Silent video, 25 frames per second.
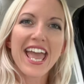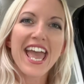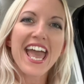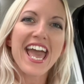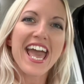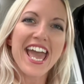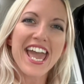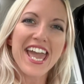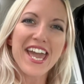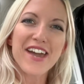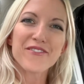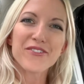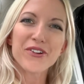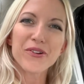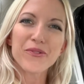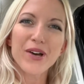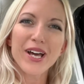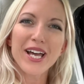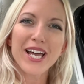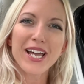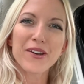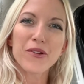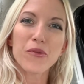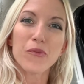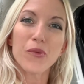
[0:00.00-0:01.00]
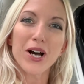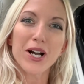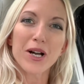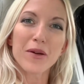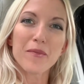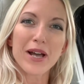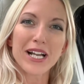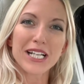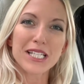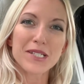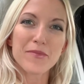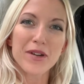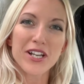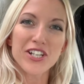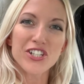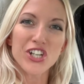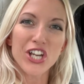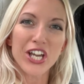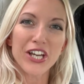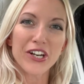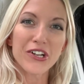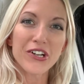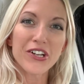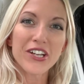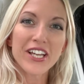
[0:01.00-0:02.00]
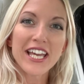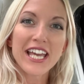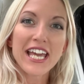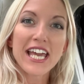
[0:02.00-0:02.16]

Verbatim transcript: Hey everyone, welcome back to my channel.